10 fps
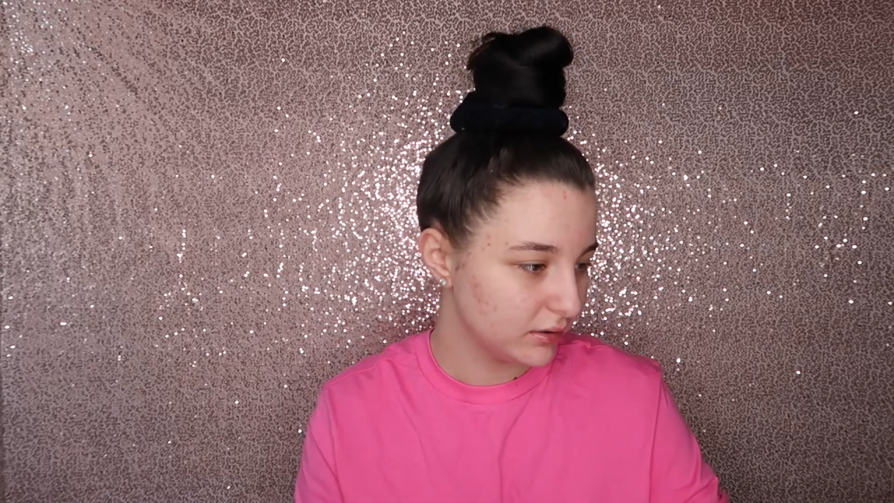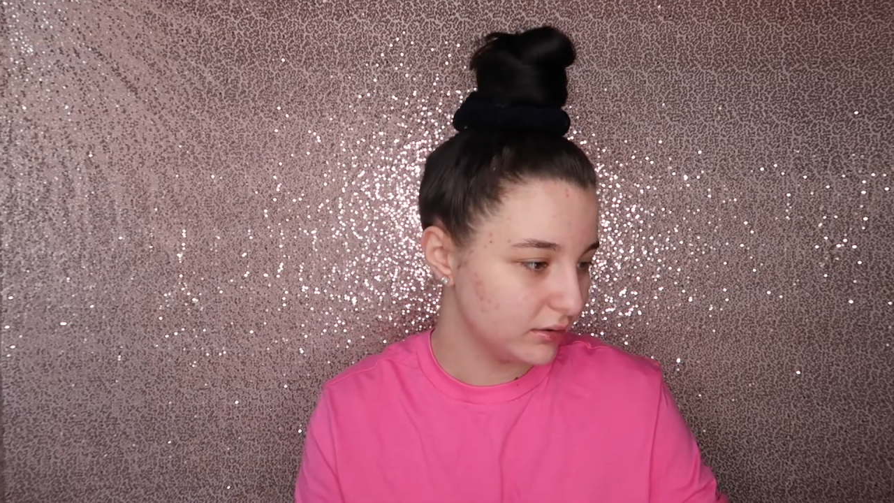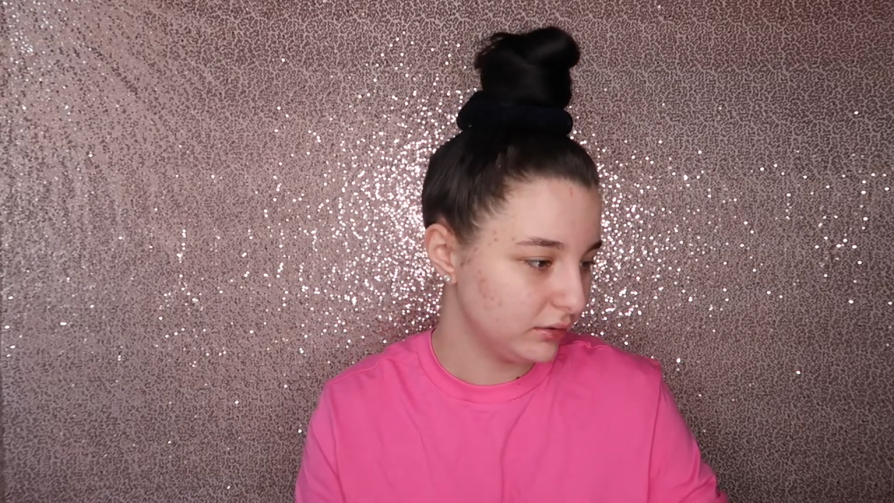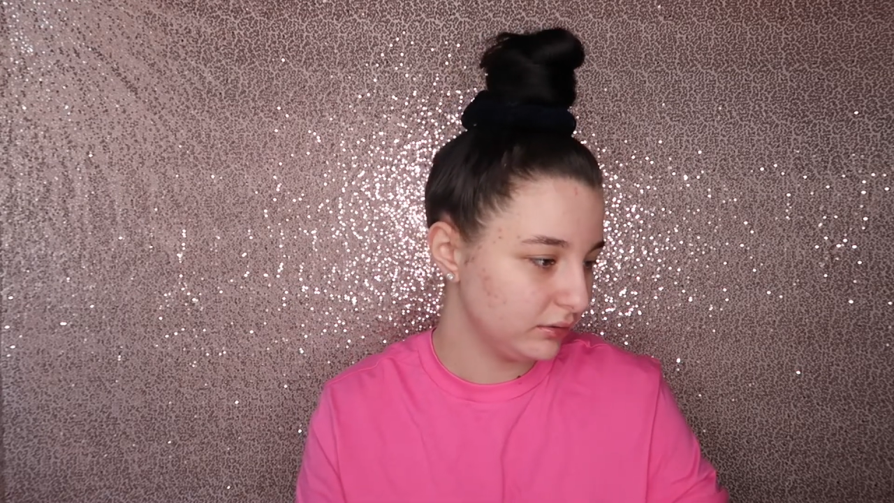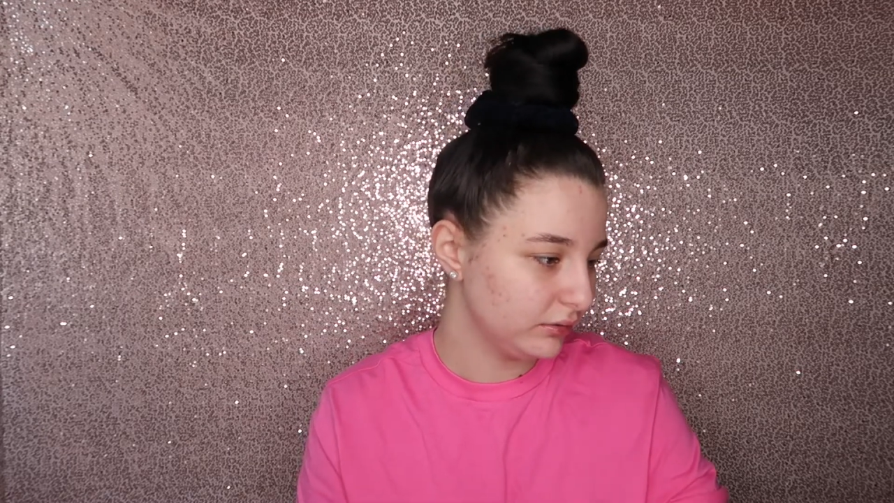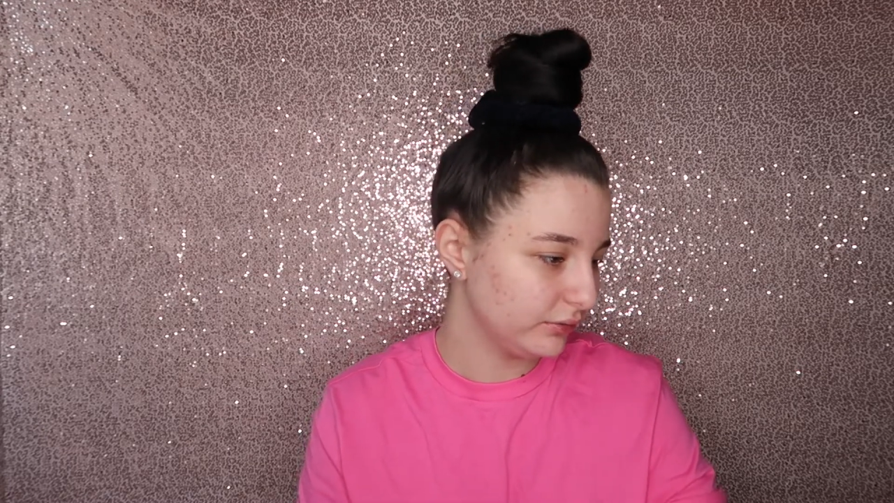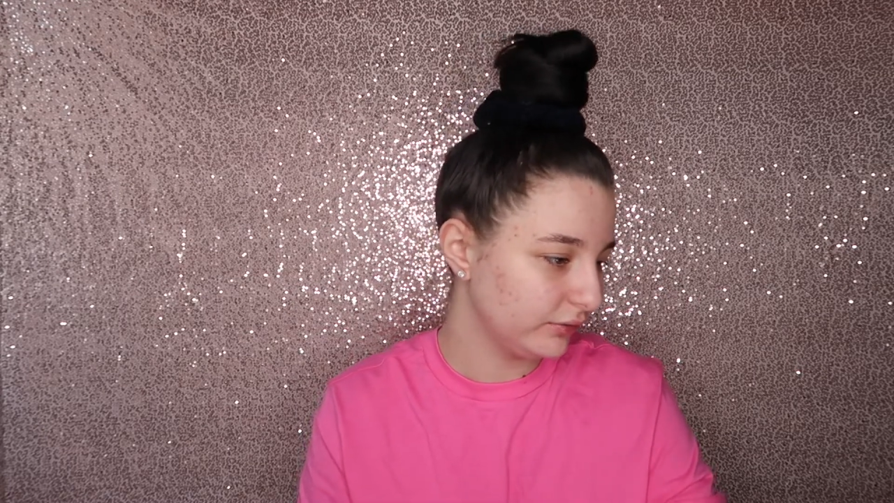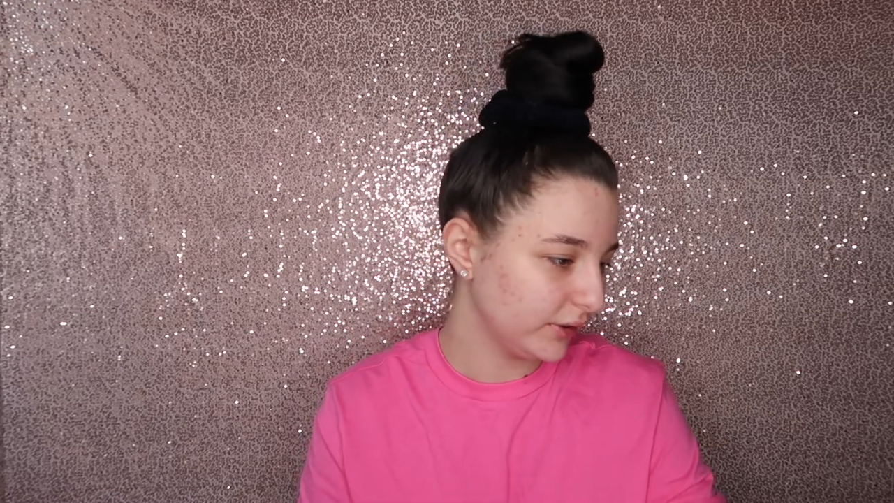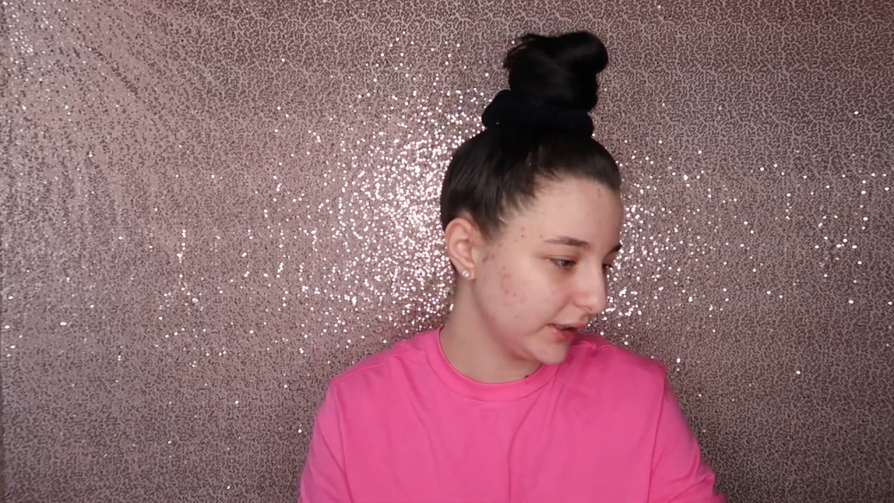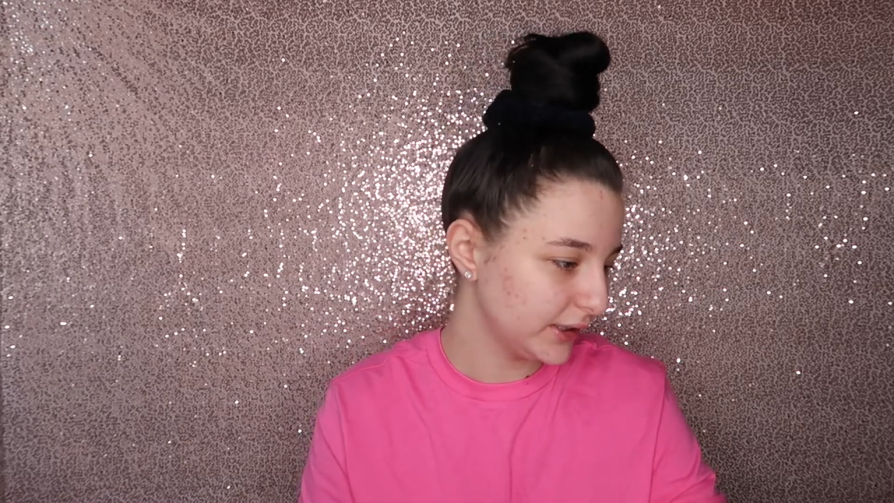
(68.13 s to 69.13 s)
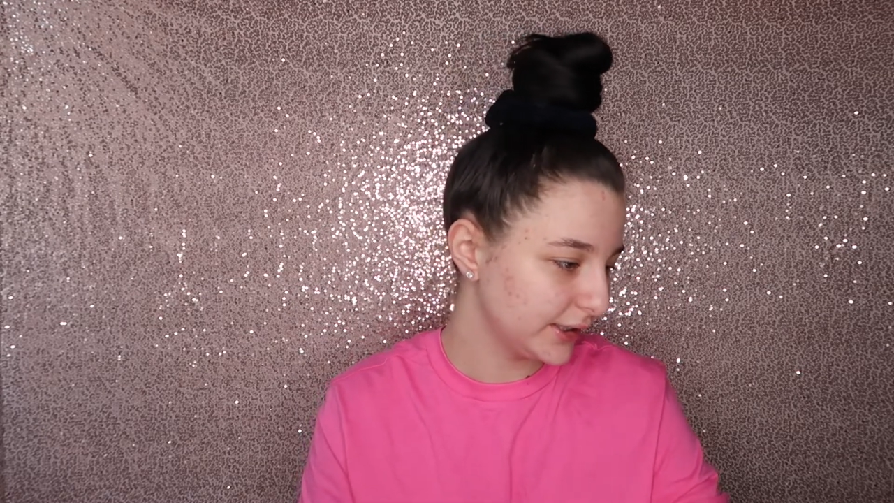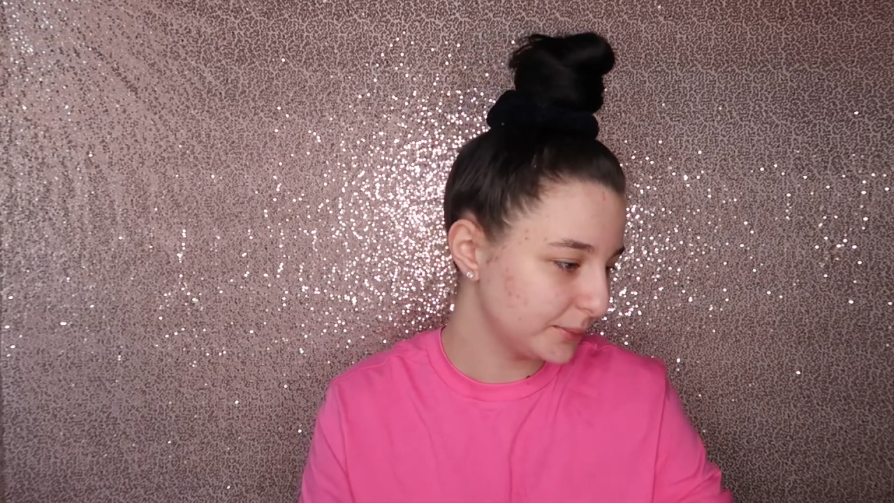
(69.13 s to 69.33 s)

use face